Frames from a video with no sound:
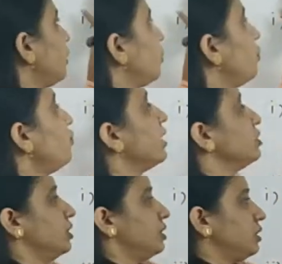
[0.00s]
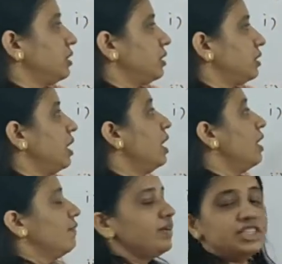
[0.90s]
two functions.
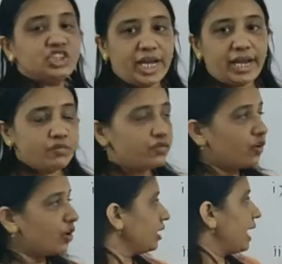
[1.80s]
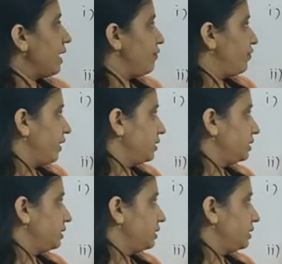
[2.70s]
We'll check for the fx